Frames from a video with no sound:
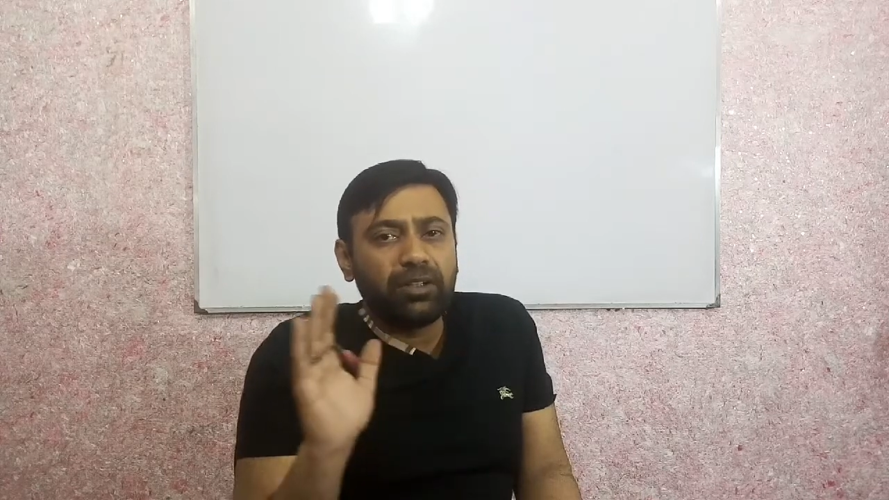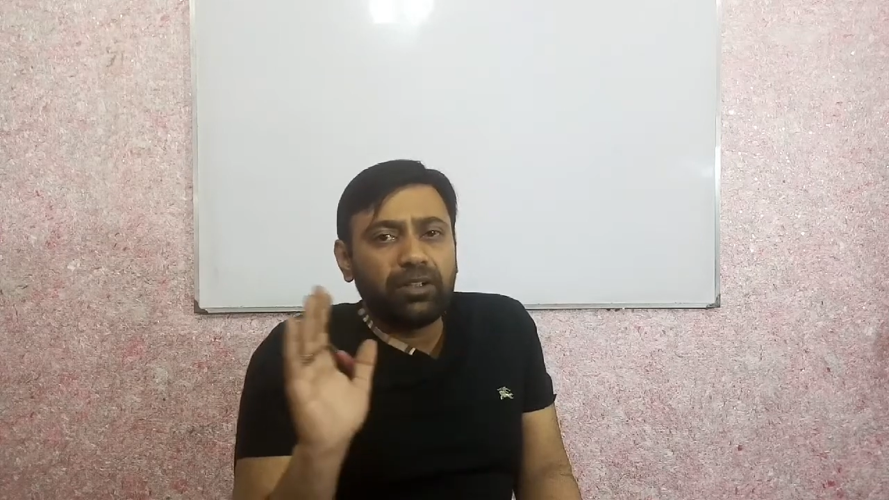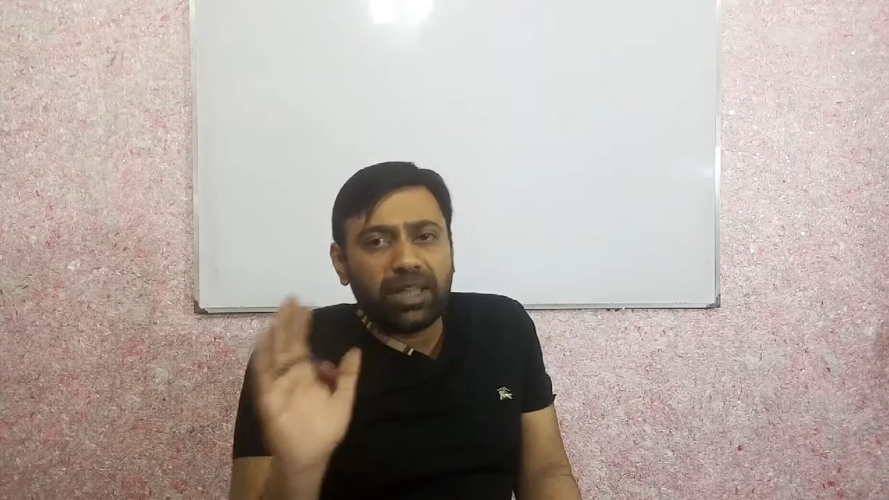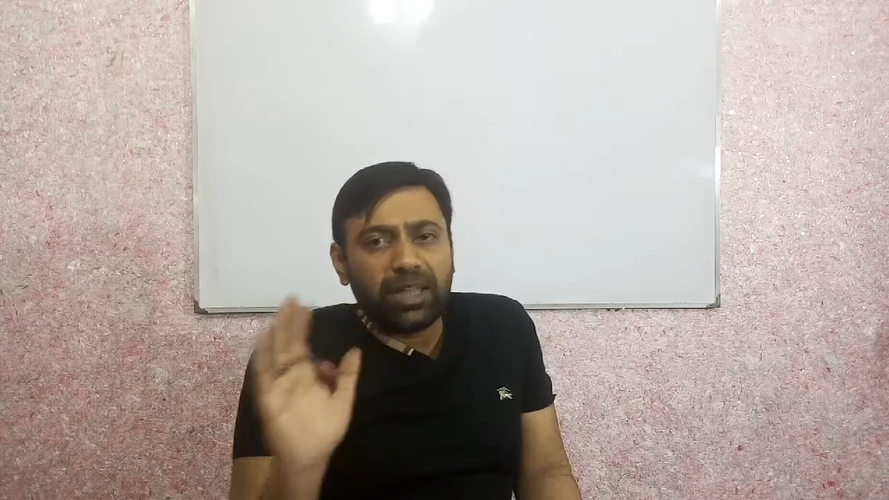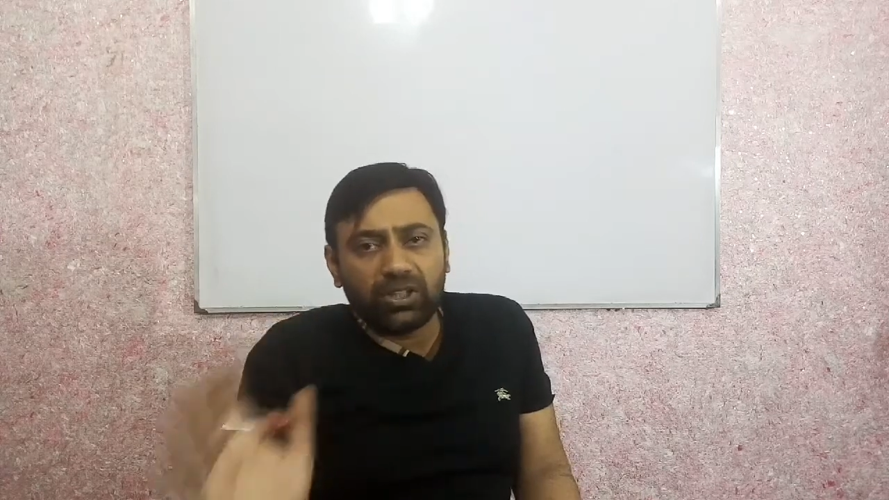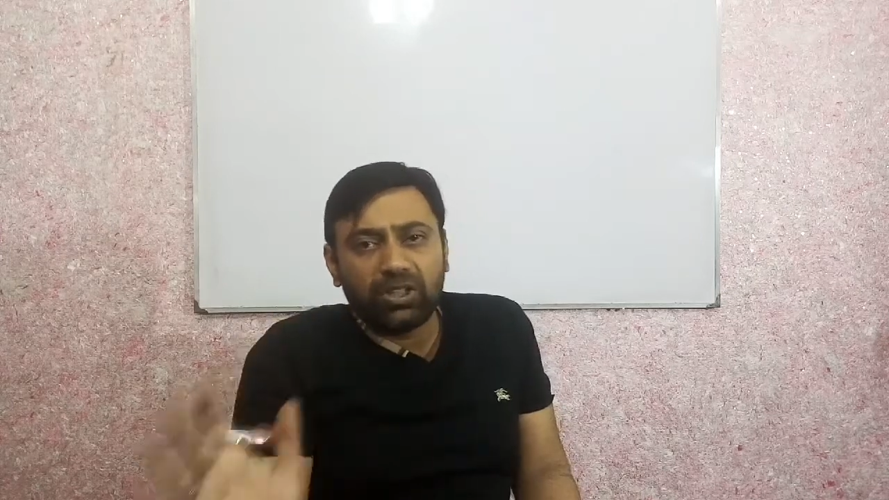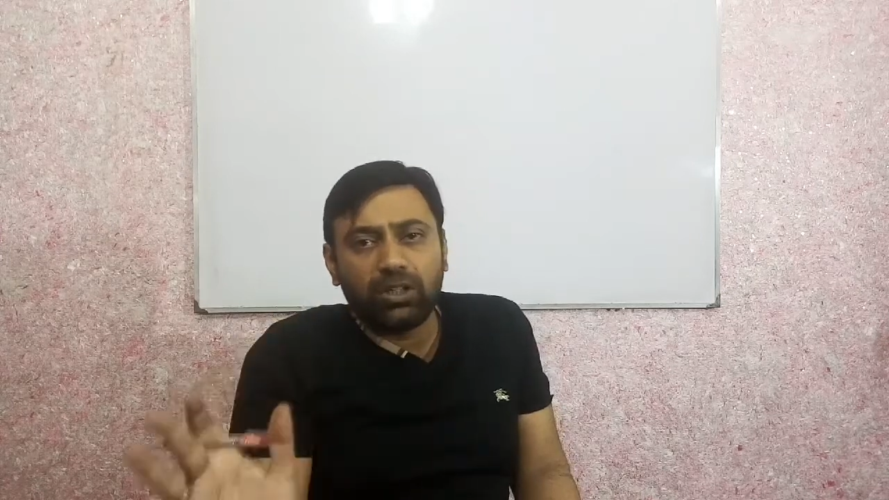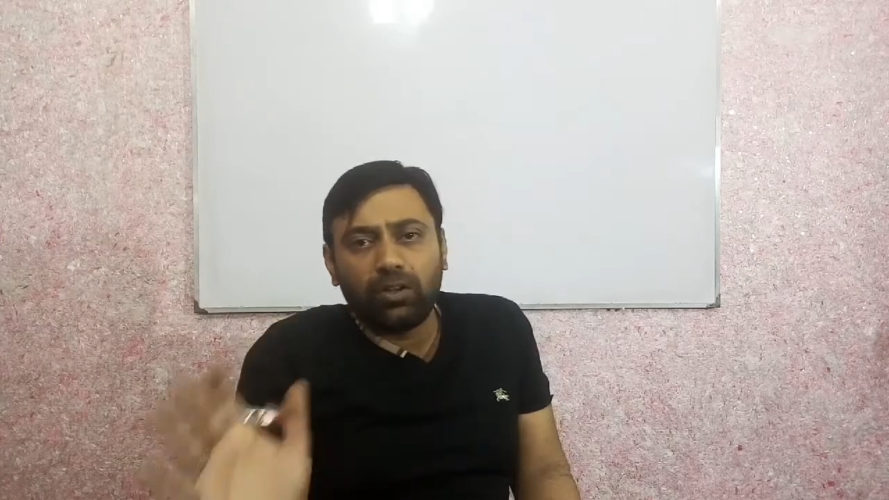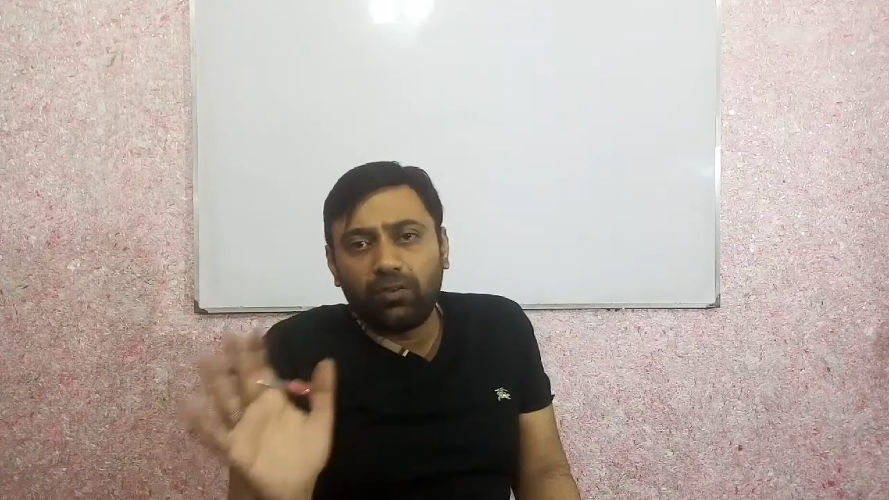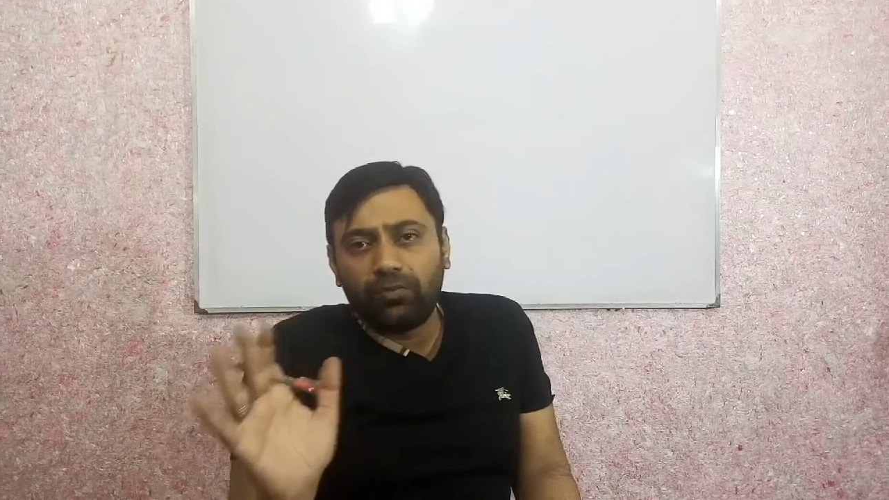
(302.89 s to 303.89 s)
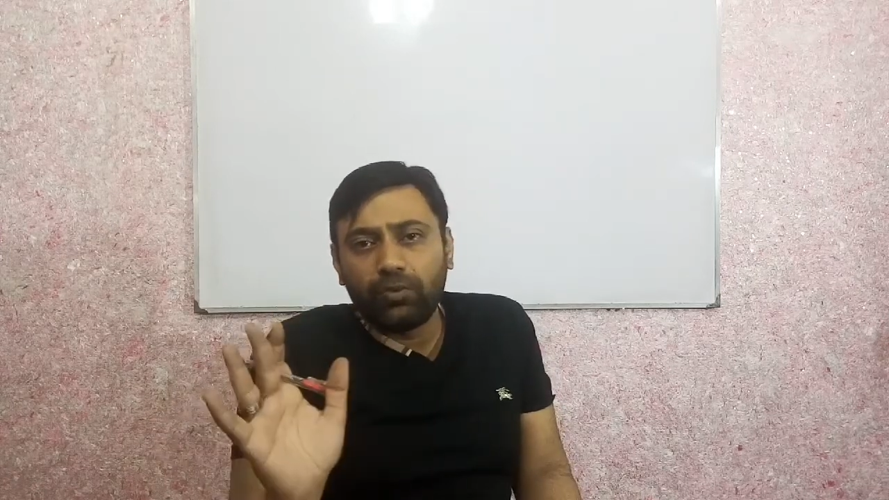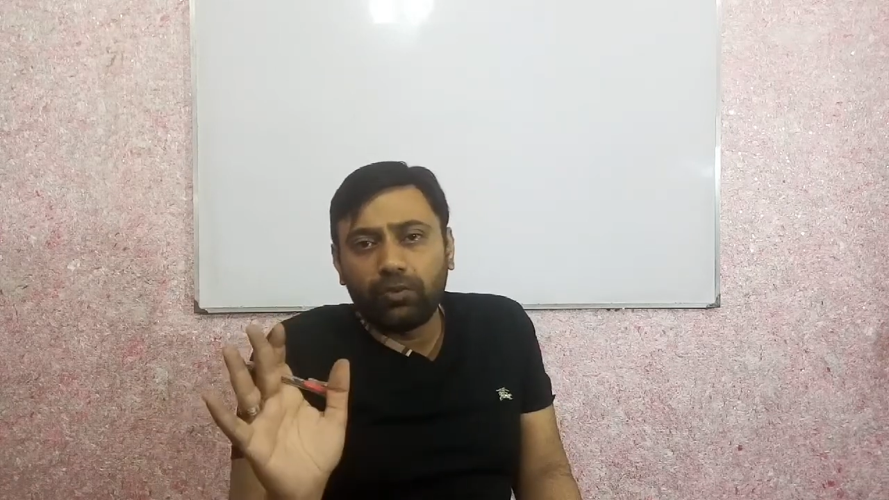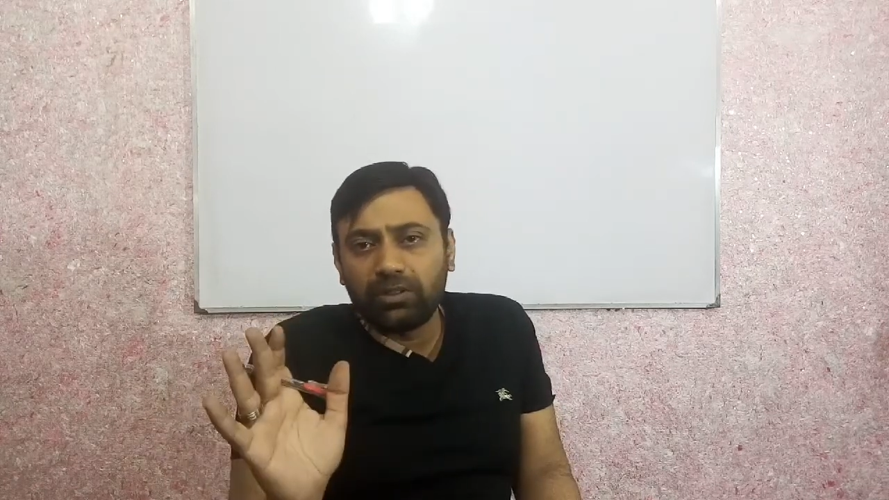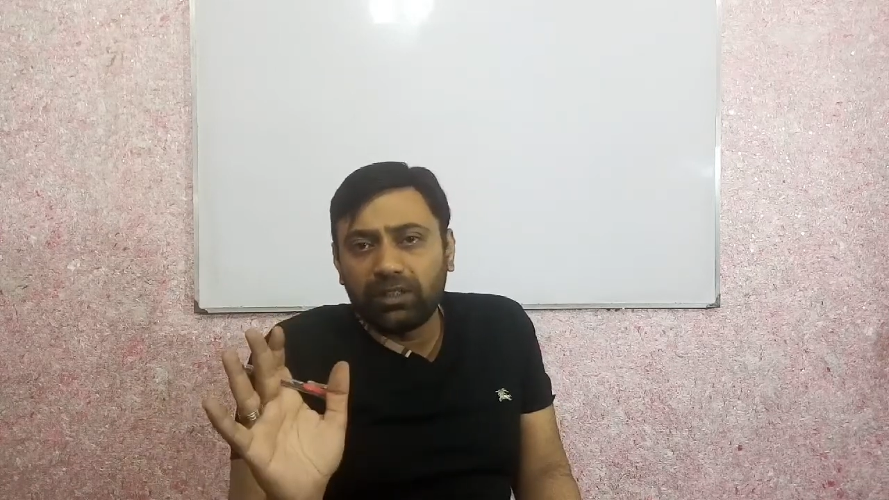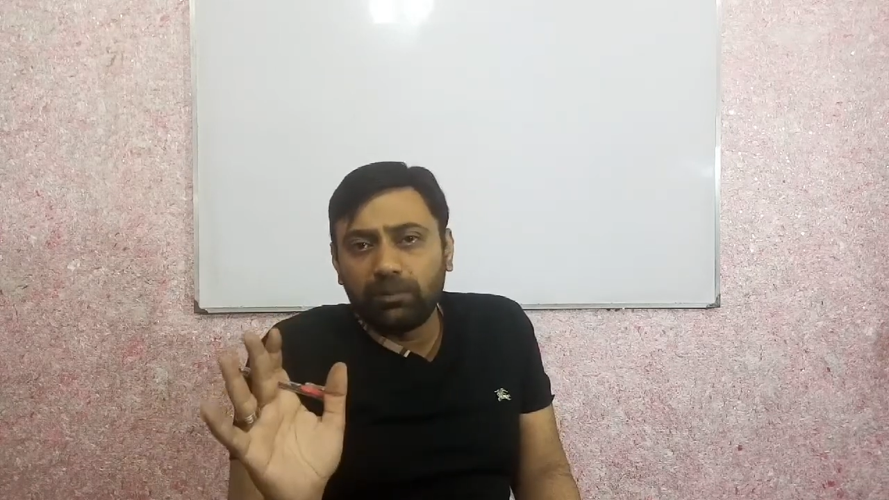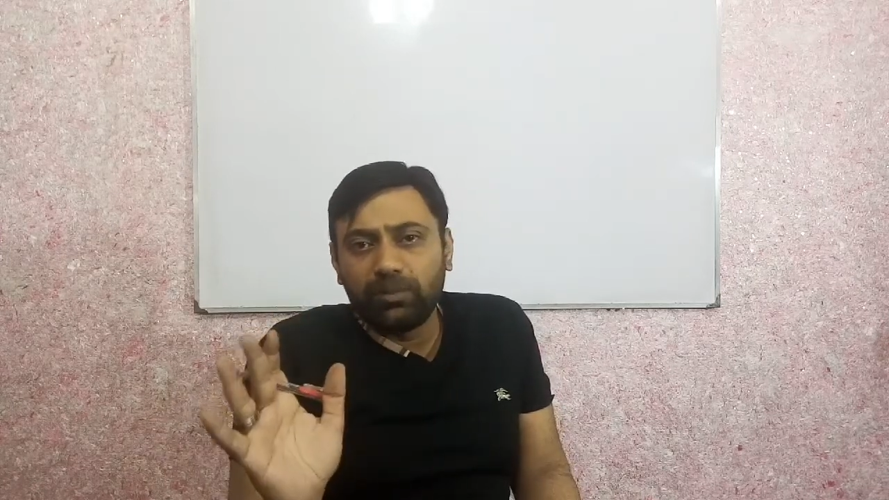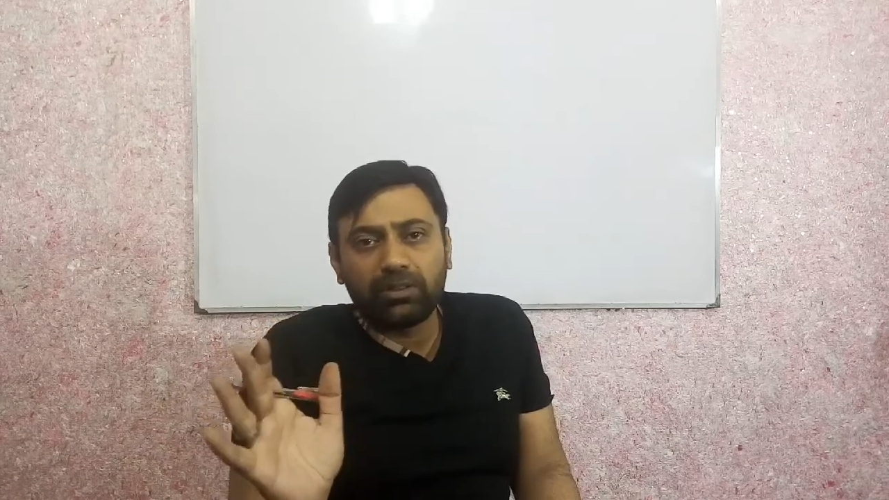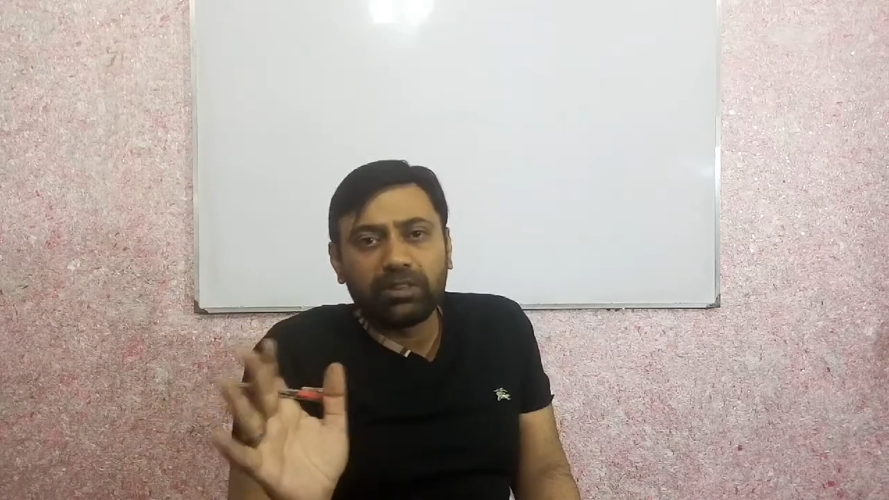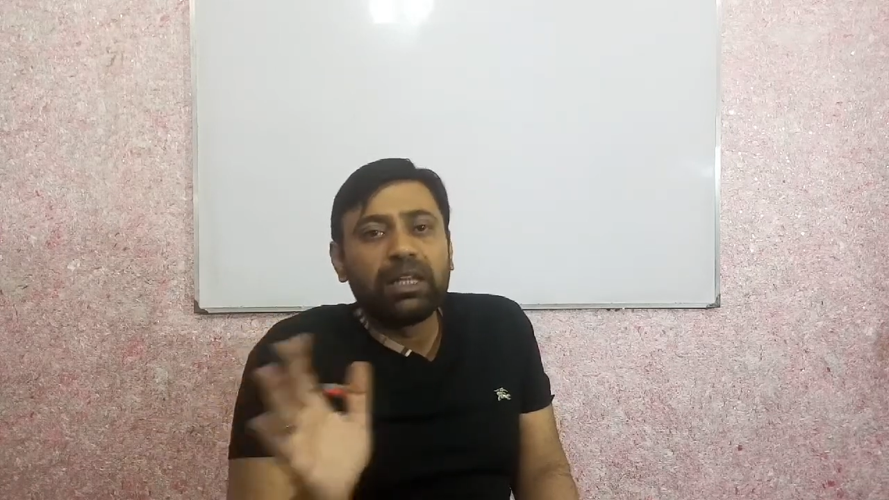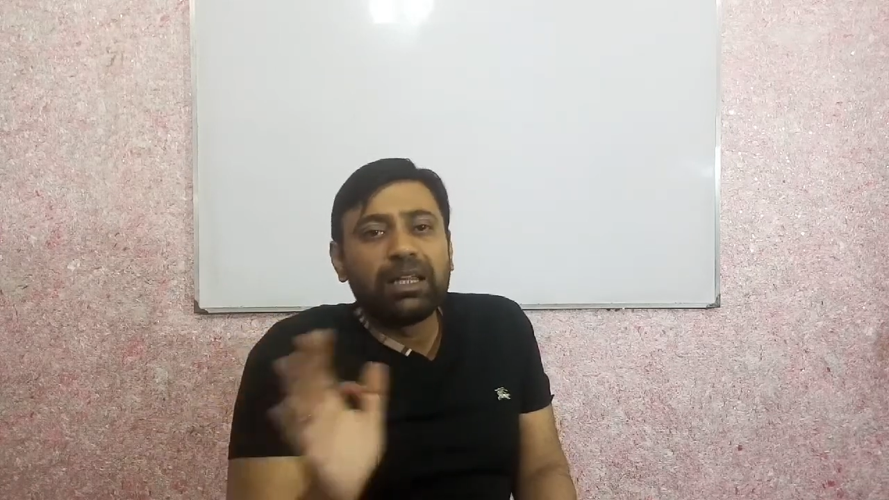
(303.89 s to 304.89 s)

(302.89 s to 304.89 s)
reaction of your syllabus.